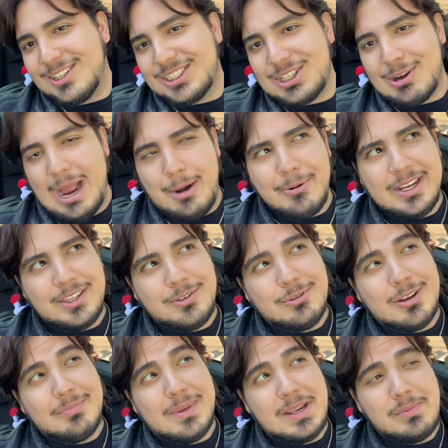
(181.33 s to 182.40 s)
So I redo
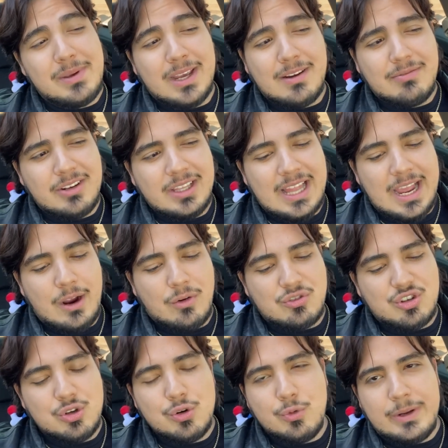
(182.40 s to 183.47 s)
it maybe every like
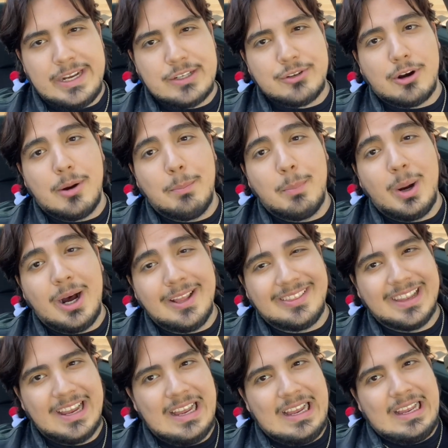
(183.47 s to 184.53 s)
two weeks or a month.
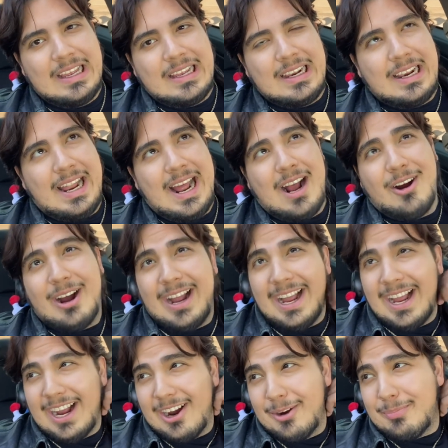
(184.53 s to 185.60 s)
Now
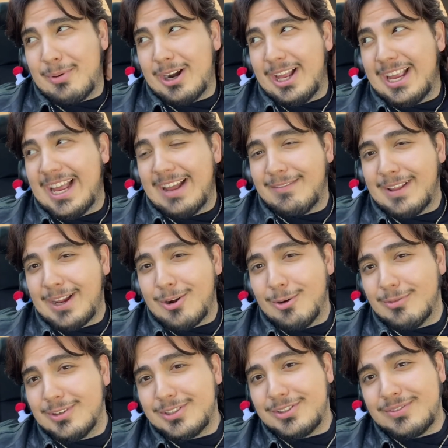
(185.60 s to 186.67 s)
I, I probably have like
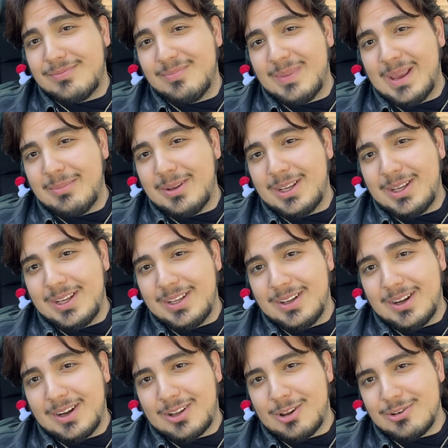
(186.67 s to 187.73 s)
over maybe
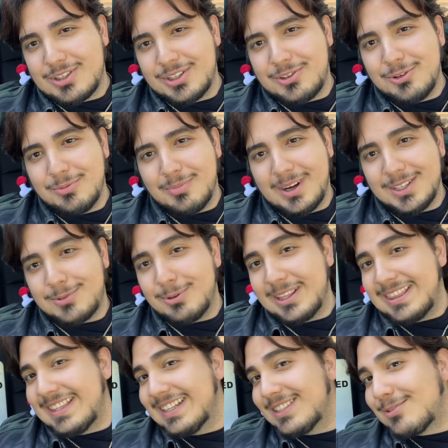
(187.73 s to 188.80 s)
uh, close to two months
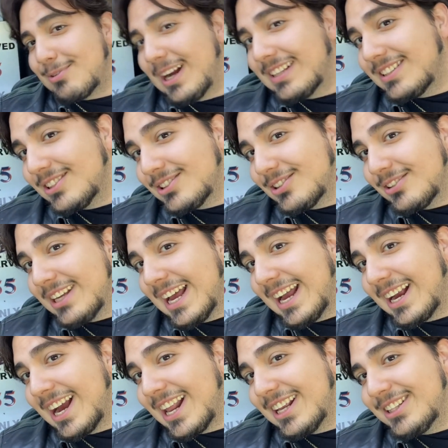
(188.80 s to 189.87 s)
with this rat tail. So yeah, I
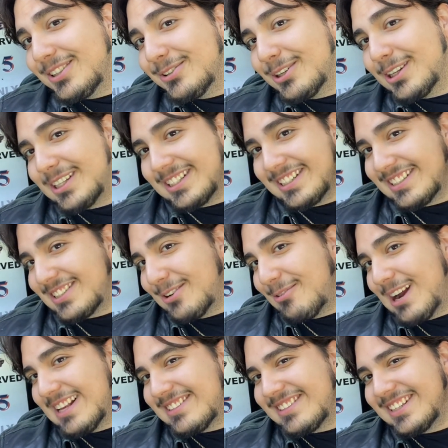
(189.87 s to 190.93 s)
gotta do it. It's a
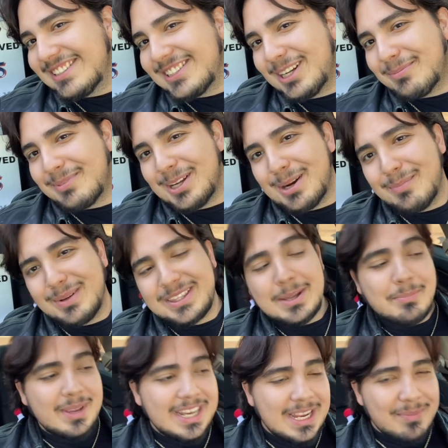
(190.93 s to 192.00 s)
rat's nest up there. But the
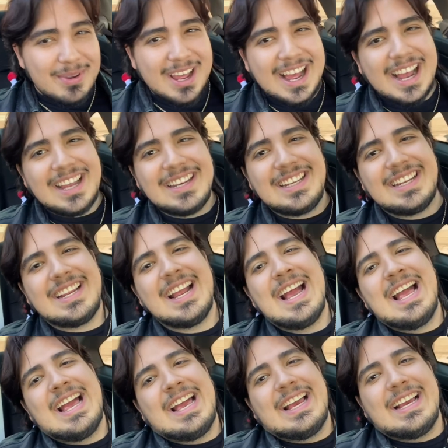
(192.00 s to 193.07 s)
meaning behind it
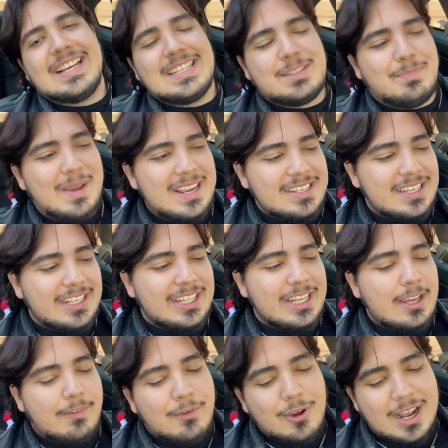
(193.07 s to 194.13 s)
is basically
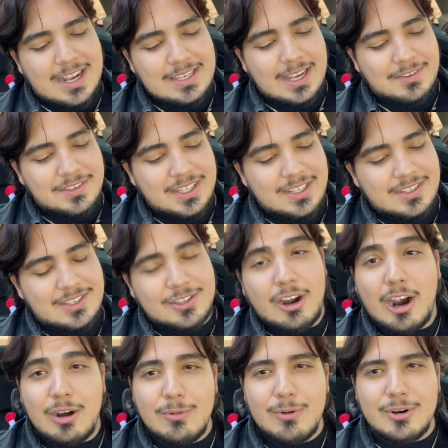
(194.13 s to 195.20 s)
if you guys have seen
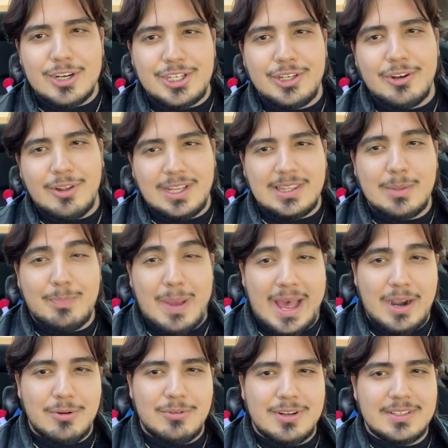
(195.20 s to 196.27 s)
Star Wars, you know that the
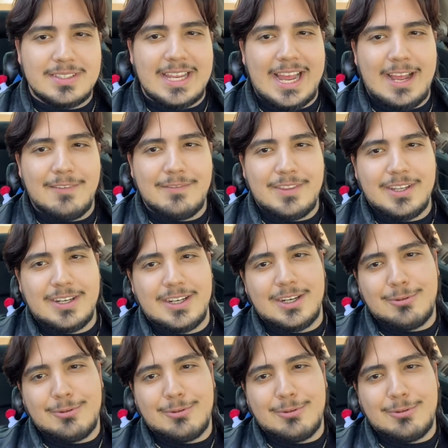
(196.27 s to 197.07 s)
Padawans have the